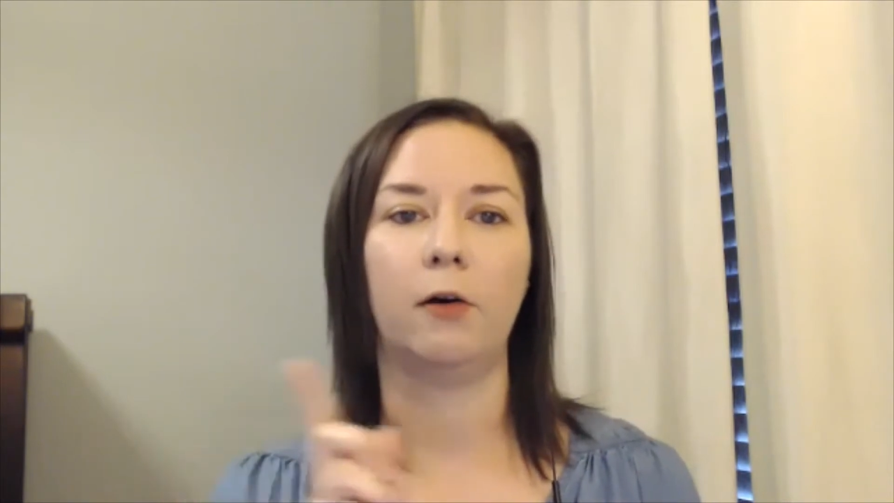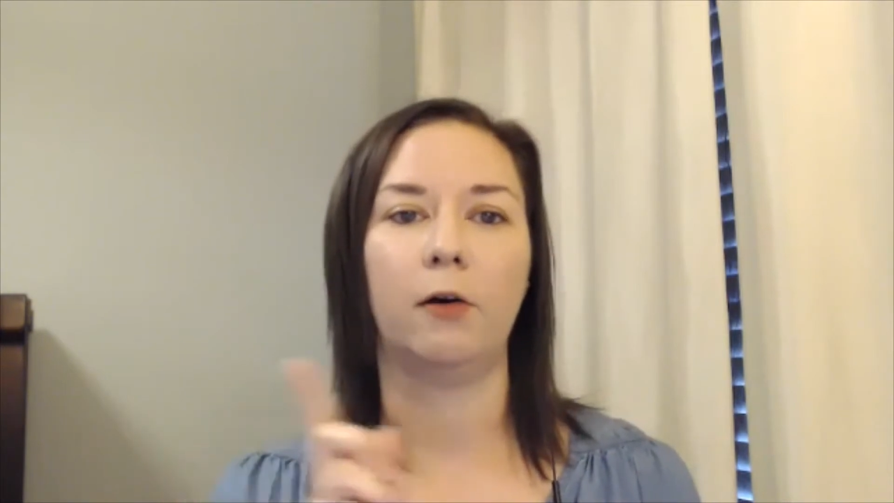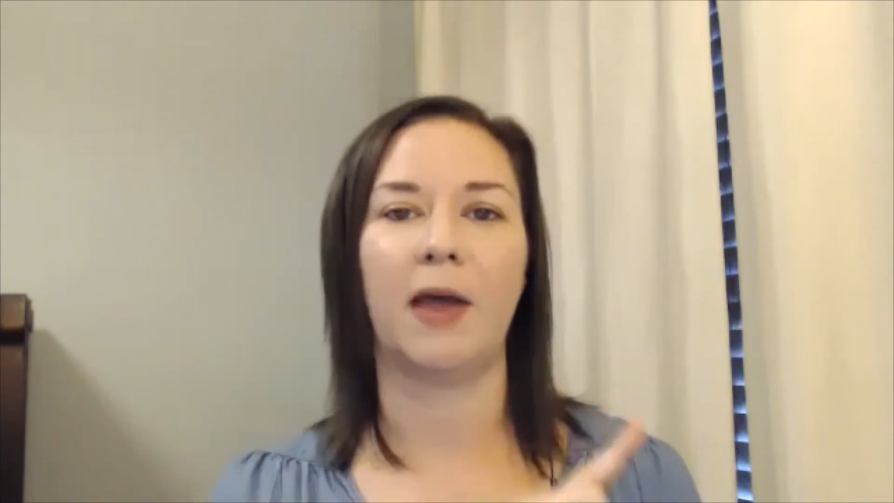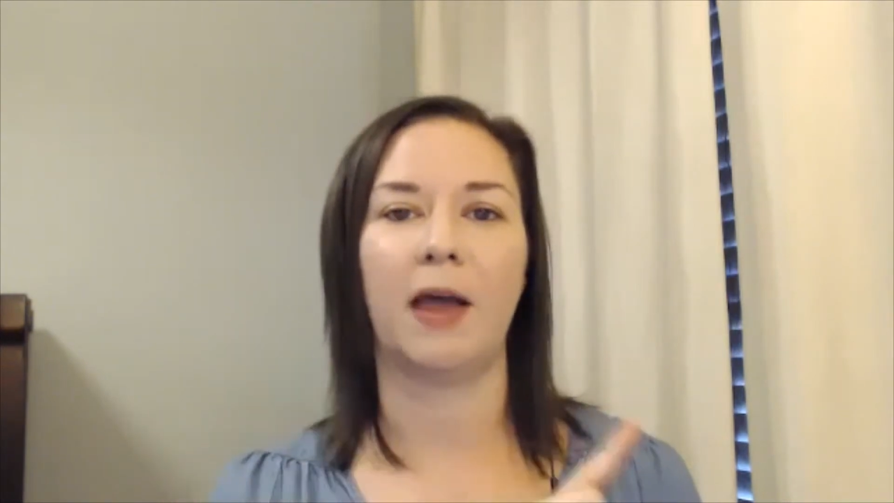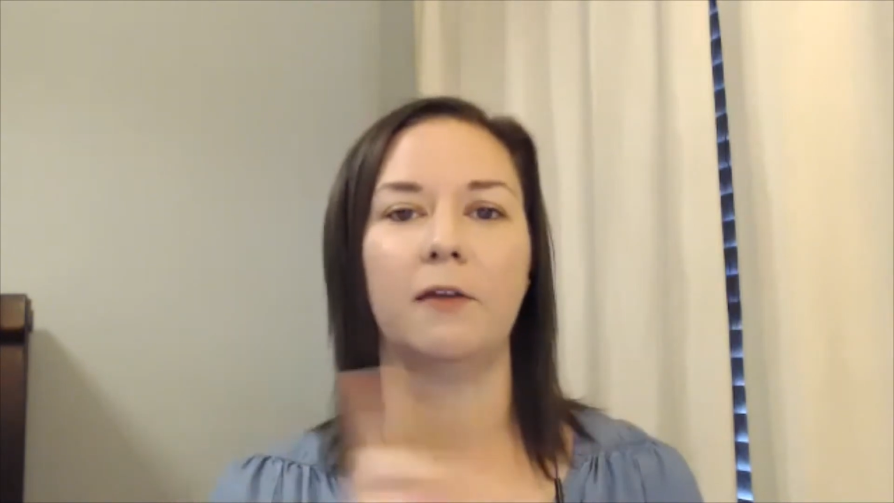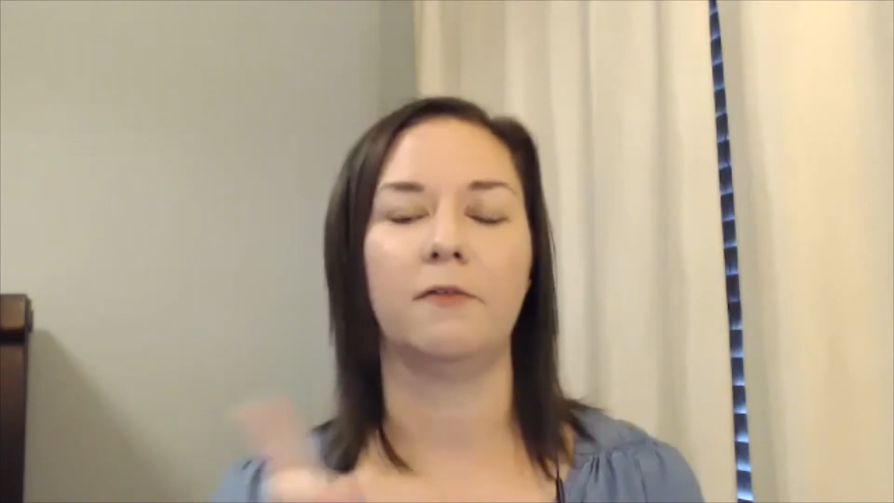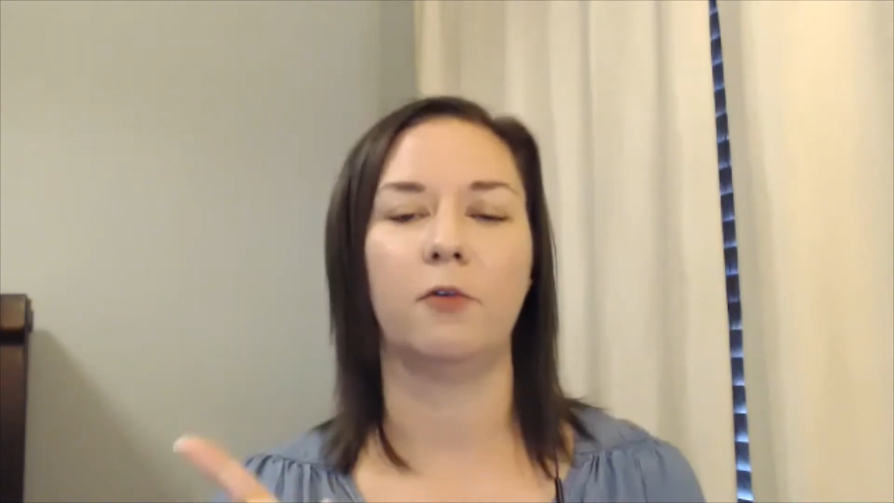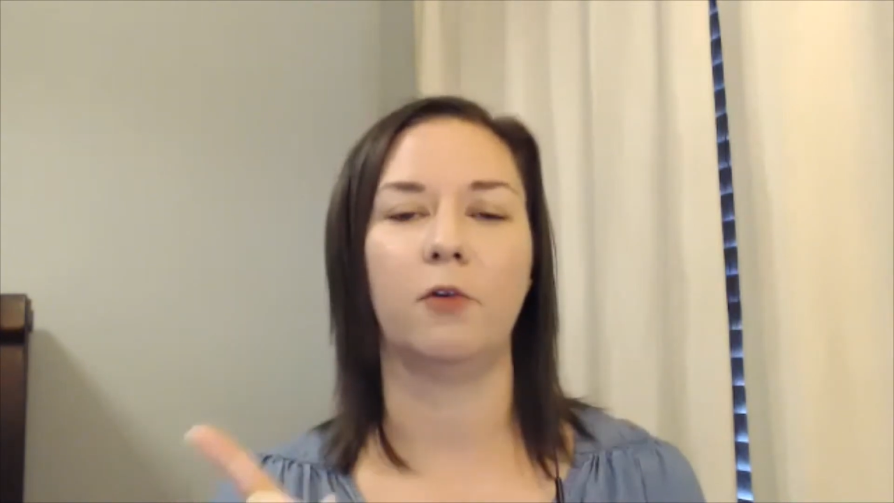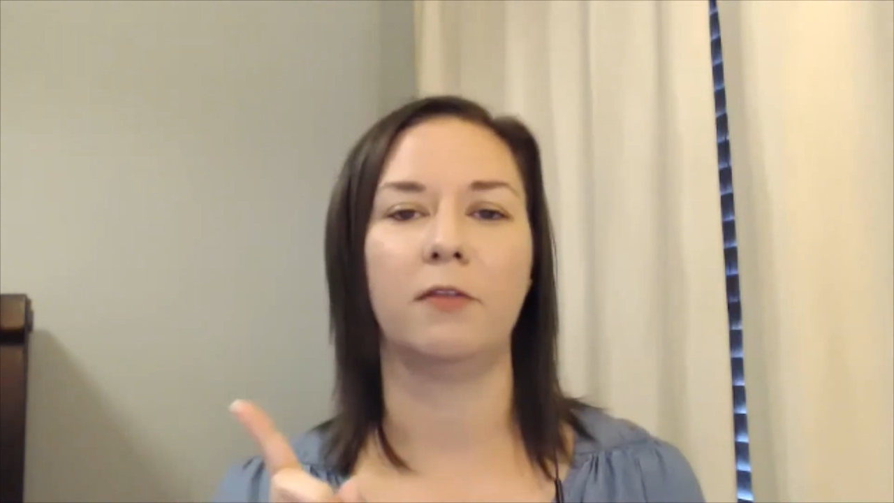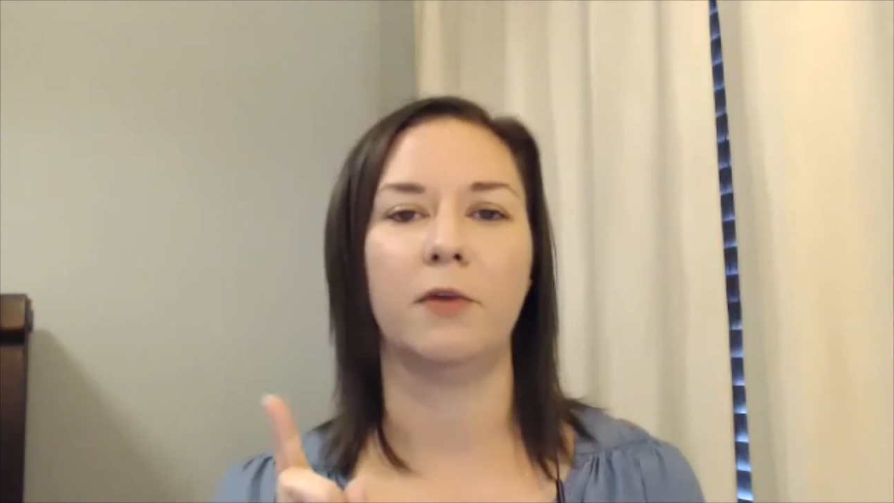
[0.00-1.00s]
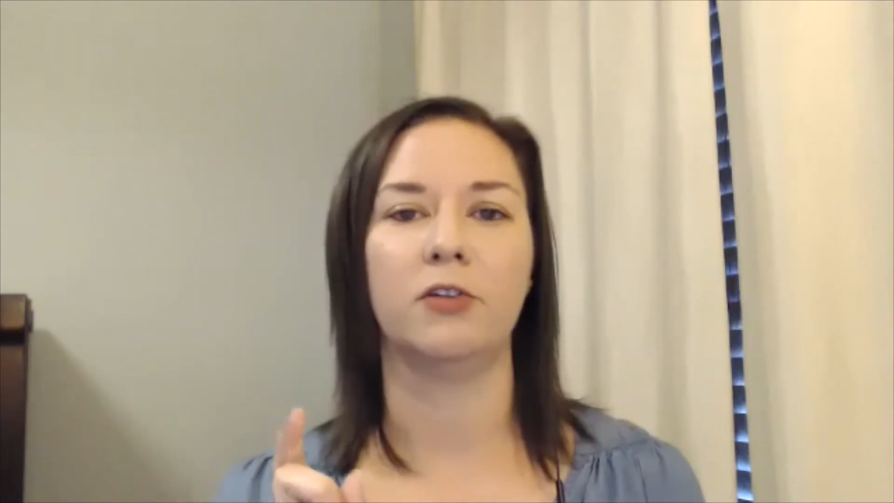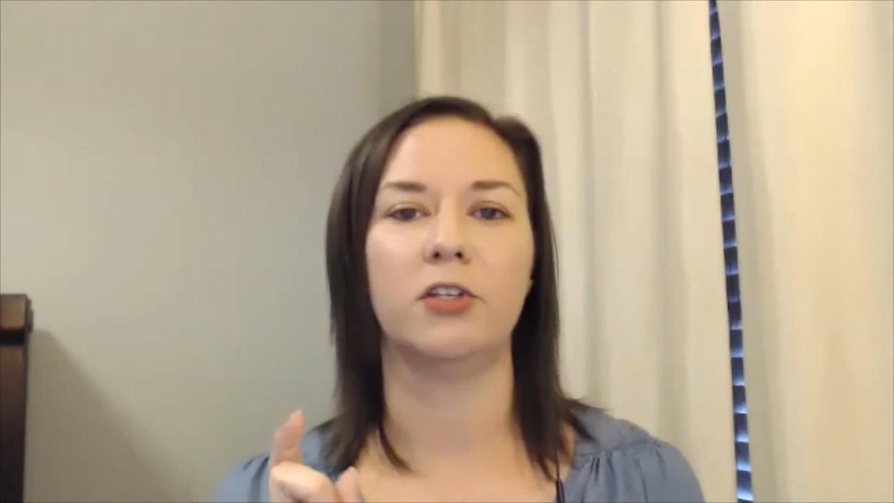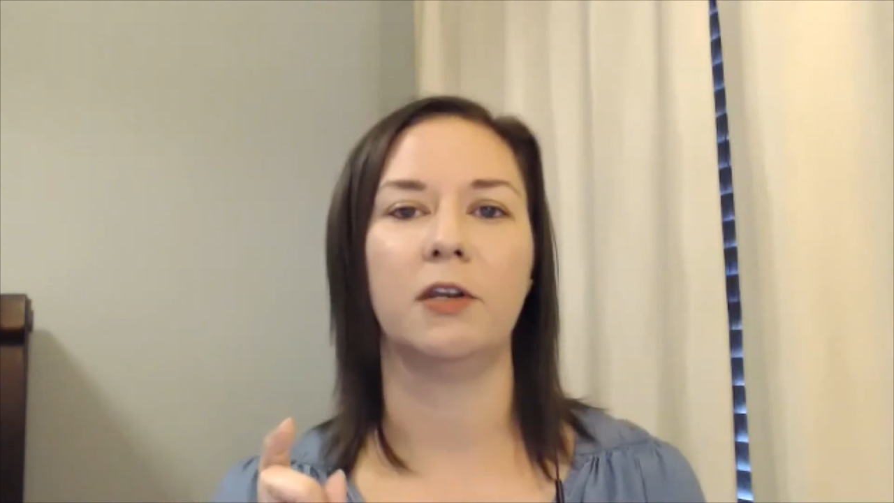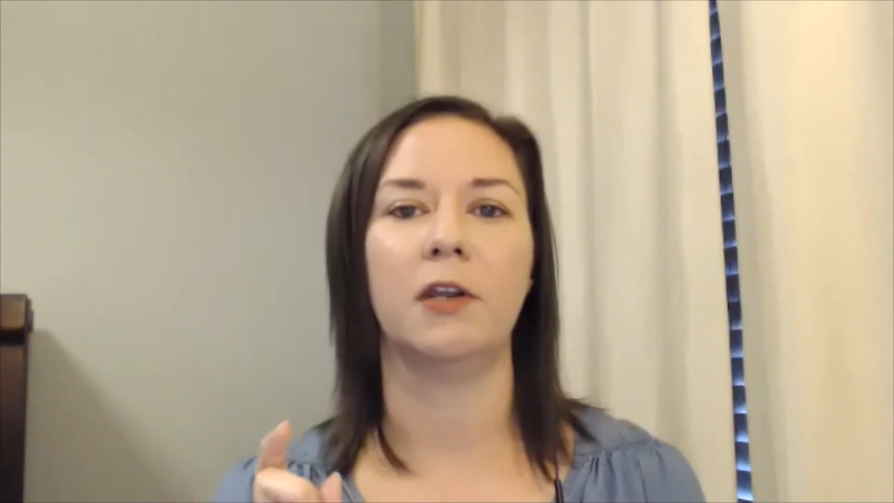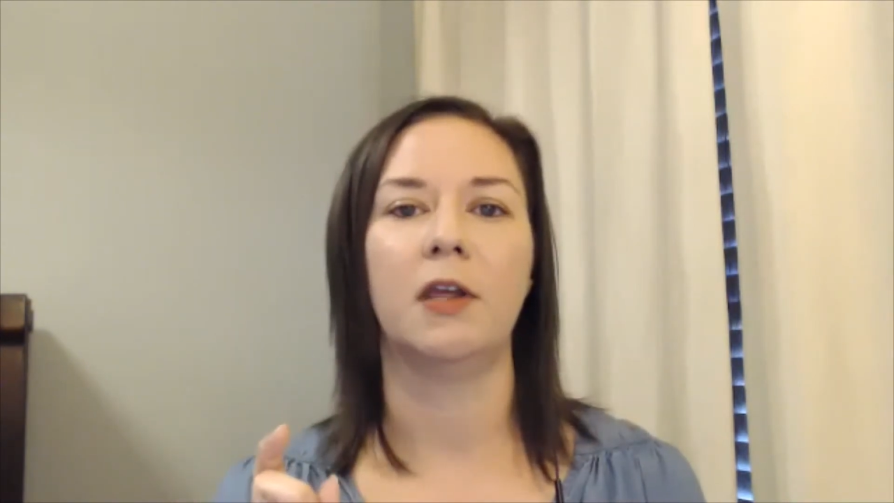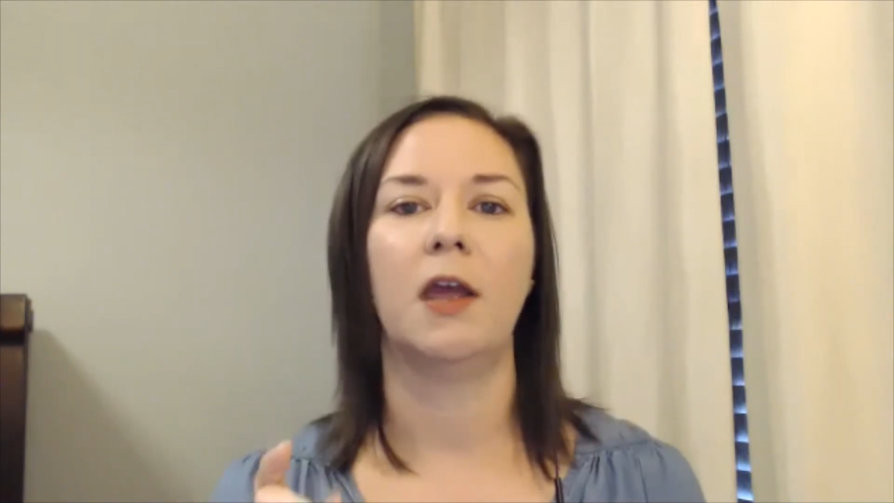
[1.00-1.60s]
the back and forth motion.